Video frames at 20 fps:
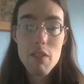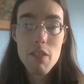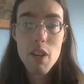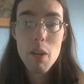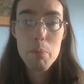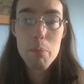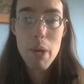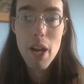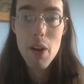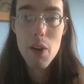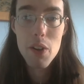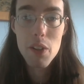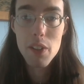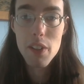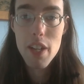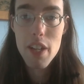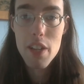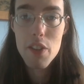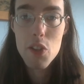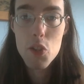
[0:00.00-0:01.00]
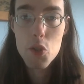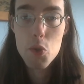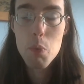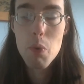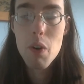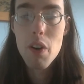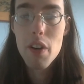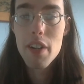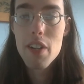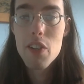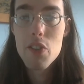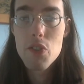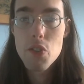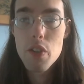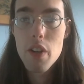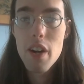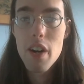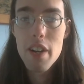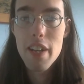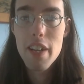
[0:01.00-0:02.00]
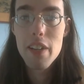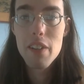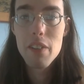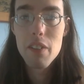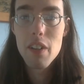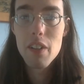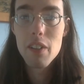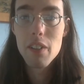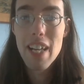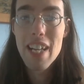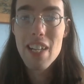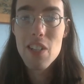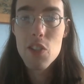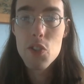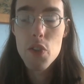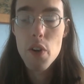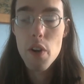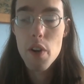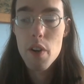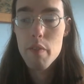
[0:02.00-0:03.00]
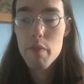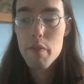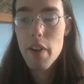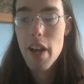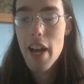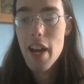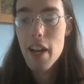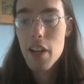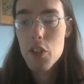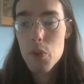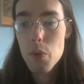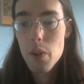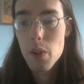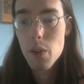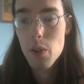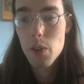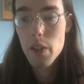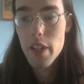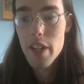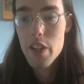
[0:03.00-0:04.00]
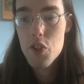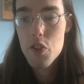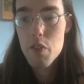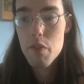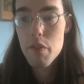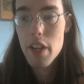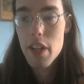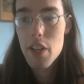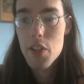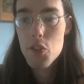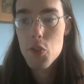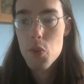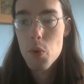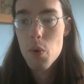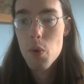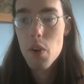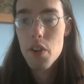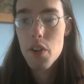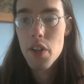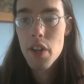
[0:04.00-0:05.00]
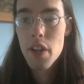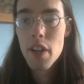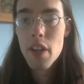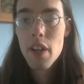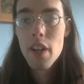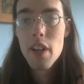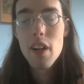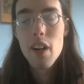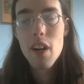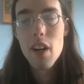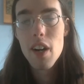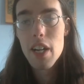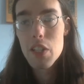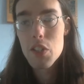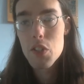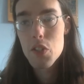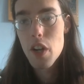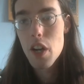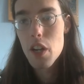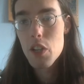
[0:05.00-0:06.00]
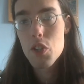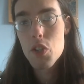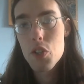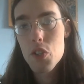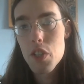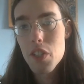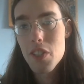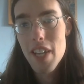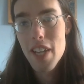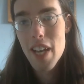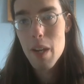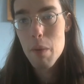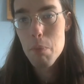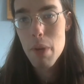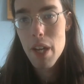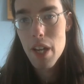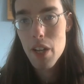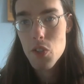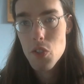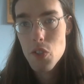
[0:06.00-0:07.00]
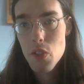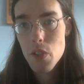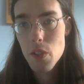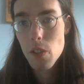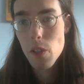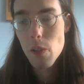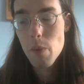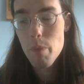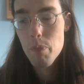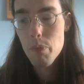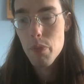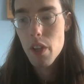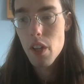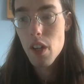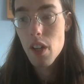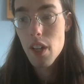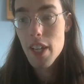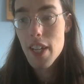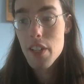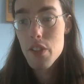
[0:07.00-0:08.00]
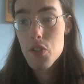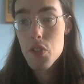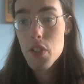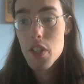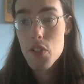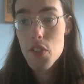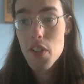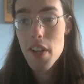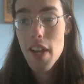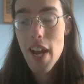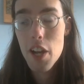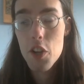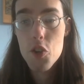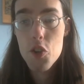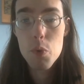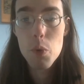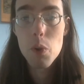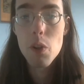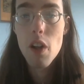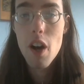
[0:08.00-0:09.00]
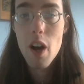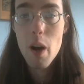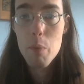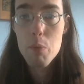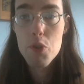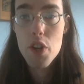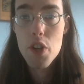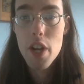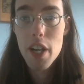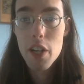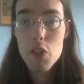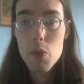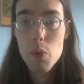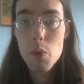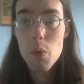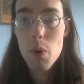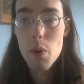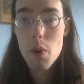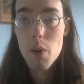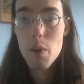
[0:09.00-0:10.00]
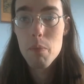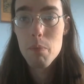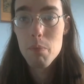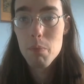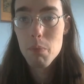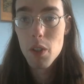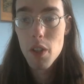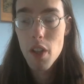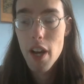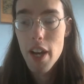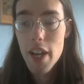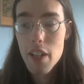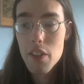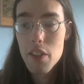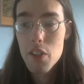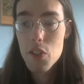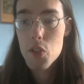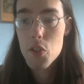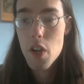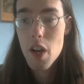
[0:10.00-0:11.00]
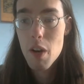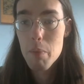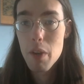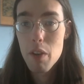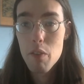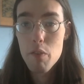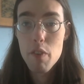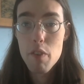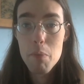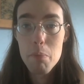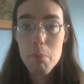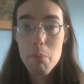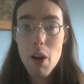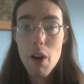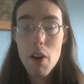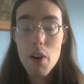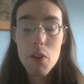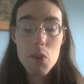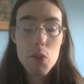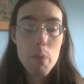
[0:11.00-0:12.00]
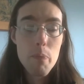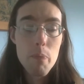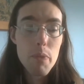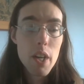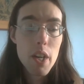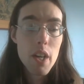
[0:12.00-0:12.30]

Apparently this one is not a lens artifact or a glitch of any sort. It's not just a dead pixel. It's an actual object or light that's coming from Mars.